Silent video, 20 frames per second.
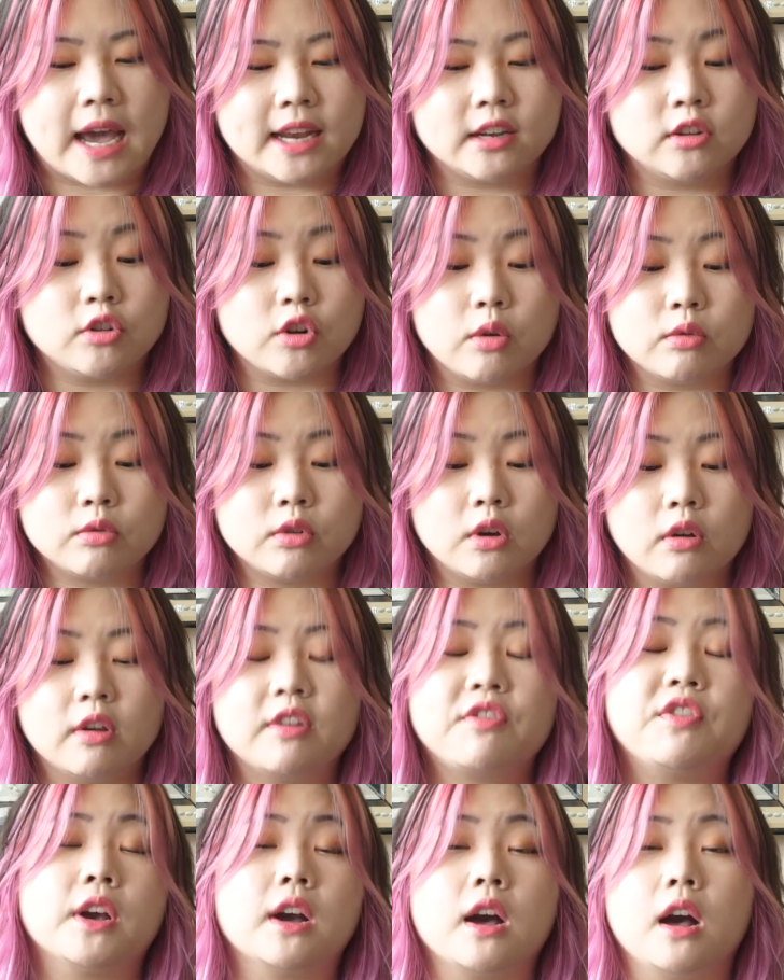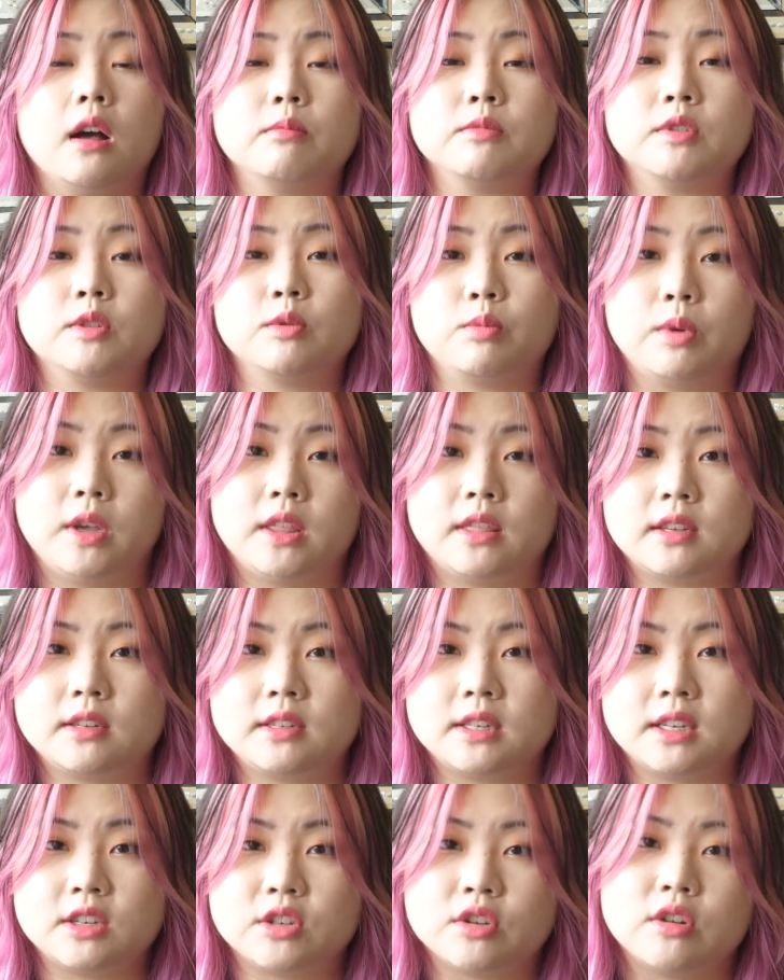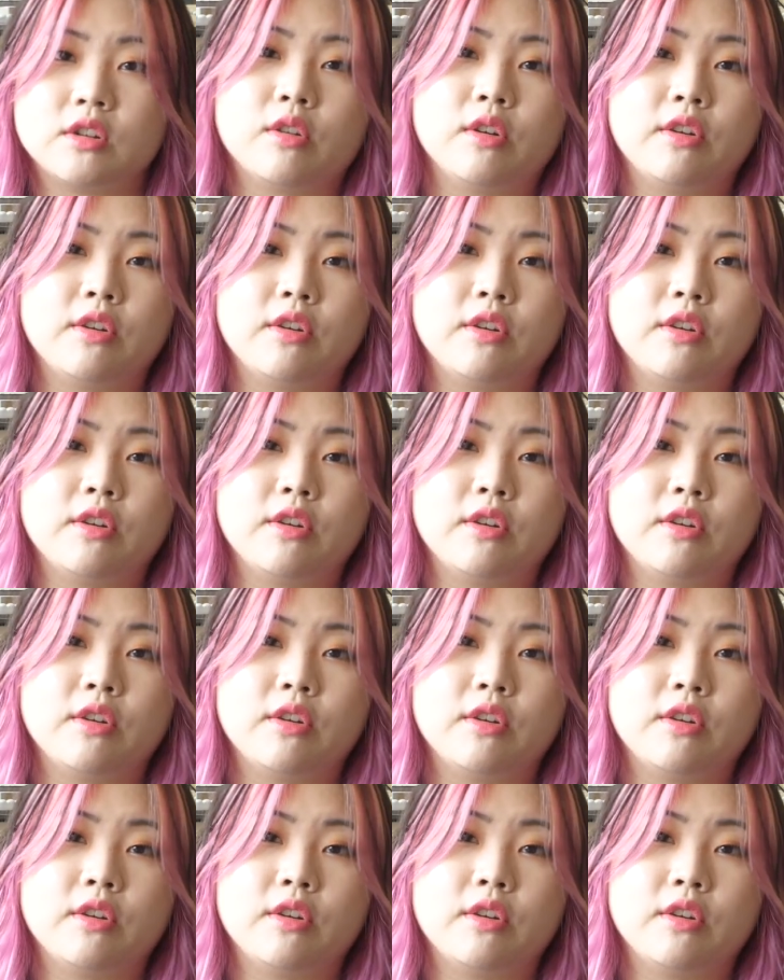I don't know if it comes with the t-shirt